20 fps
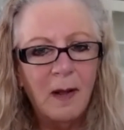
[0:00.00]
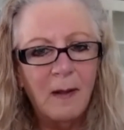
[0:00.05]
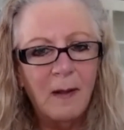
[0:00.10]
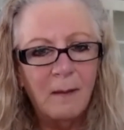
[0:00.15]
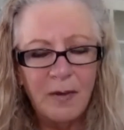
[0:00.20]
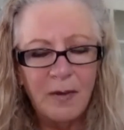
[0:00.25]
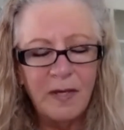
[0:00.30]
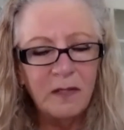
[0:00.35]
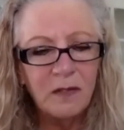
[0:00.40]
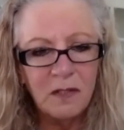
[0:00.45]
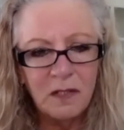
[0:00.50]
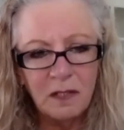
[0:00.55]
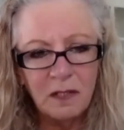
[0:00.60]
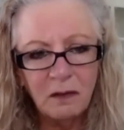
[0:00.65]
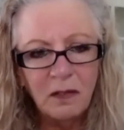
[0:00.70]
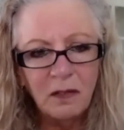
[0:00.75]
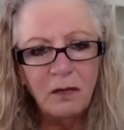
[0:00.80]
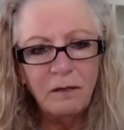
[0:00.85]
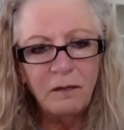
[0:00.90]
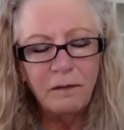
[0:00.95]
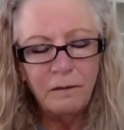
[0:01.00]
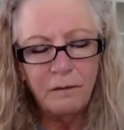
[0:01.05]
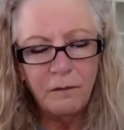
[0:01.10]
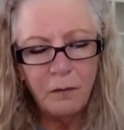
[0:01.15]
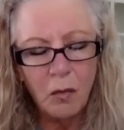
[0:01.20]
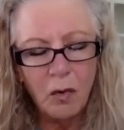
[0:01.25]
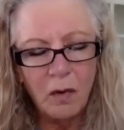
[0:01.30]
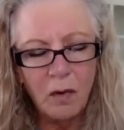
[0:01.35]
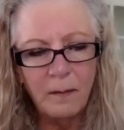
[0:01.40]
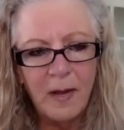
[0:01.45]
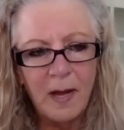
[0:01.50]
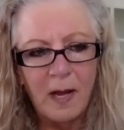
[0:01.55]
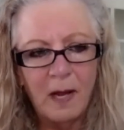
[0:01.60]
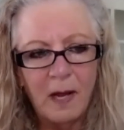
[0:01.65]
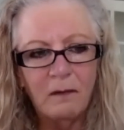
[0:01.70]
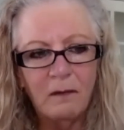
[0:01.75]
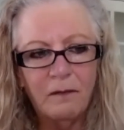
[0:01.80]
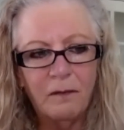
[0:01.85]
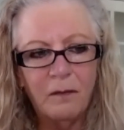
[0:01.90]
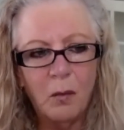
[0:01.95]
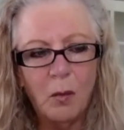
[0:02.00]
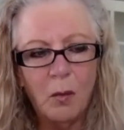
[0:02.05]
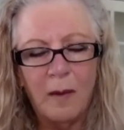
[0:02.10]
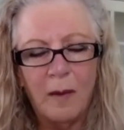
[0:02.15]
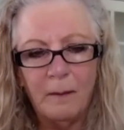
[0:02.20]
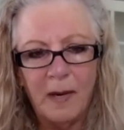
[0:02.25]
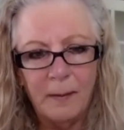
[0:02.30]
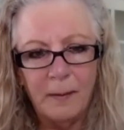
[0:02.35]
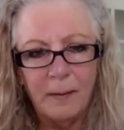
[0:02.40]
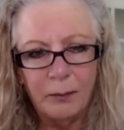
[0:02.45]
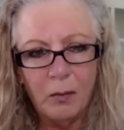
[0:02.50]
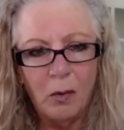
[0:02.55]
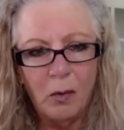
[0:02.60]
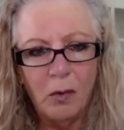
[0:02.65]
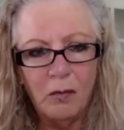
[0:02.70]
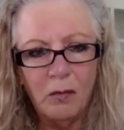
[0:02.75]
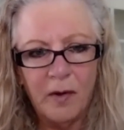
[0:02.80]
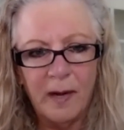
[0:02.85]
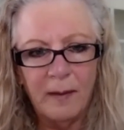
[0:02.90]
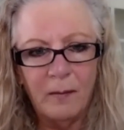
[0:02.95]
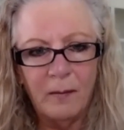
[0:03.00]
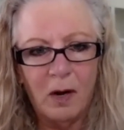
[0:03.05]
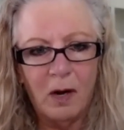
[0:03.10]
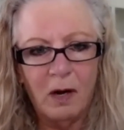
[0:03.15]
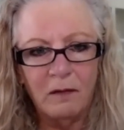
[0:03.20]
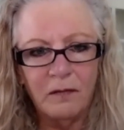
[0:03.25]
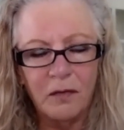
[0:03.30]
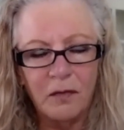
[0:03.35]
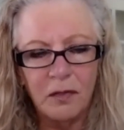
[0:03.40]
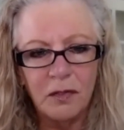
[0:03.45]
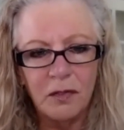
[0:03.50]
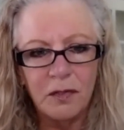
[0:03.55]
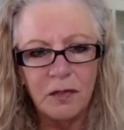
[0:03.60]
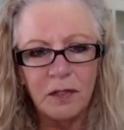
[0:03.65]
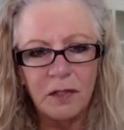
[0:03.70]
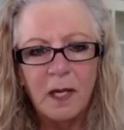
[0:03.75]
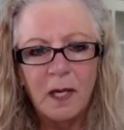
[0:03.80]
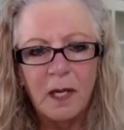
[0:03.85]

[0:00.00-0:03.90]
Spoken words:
but it's still in the format for what my program offers.